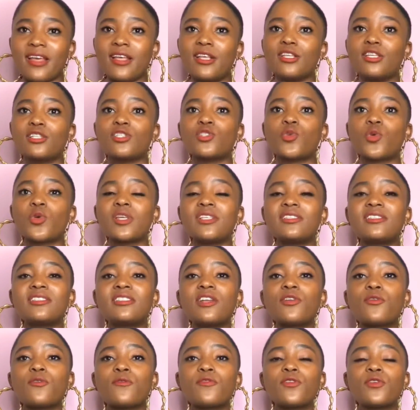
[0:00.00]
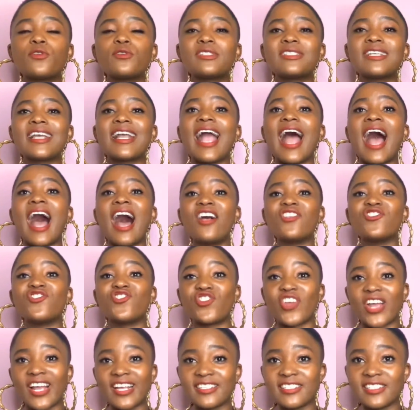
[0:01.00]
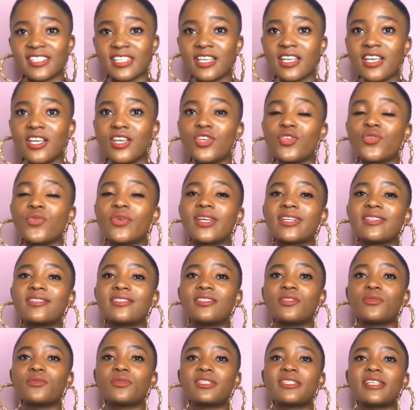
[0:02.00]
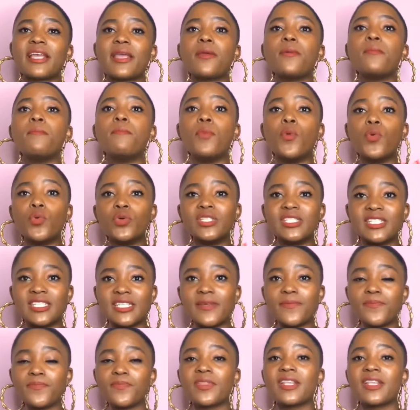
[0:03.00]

So instead of using hanjadzi, you can still say Bhudhi.